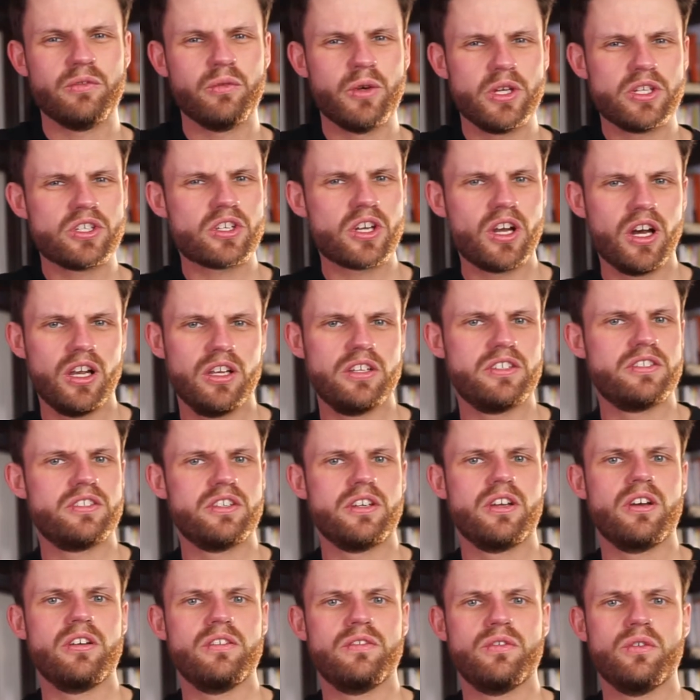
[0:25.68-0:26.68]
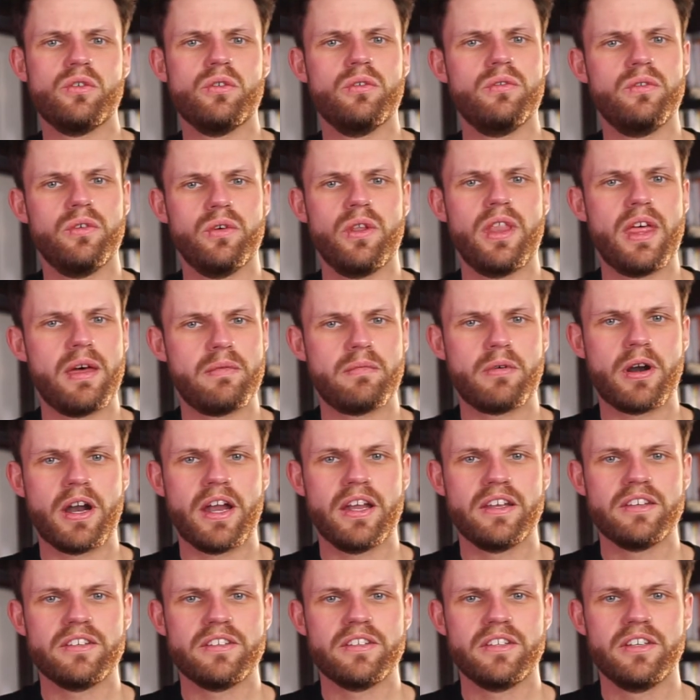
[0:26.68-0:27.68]
which colours to go for their
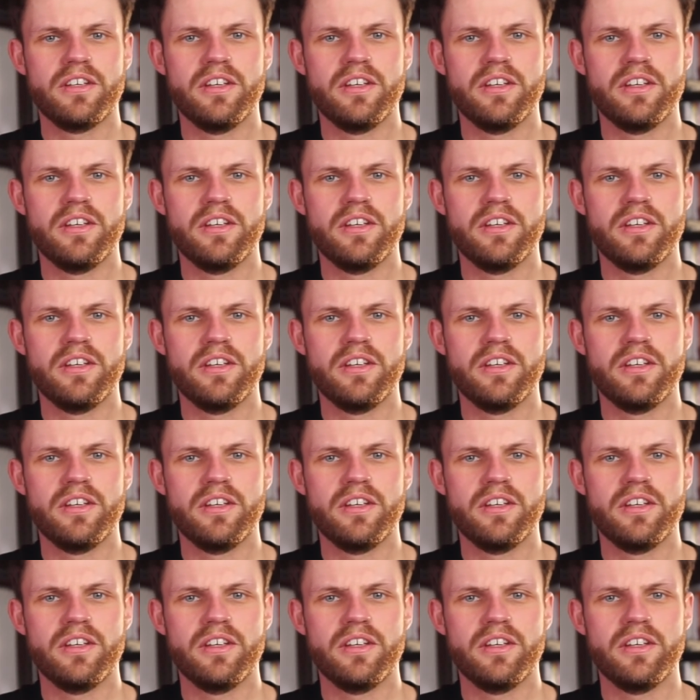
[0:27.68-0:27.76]
brand.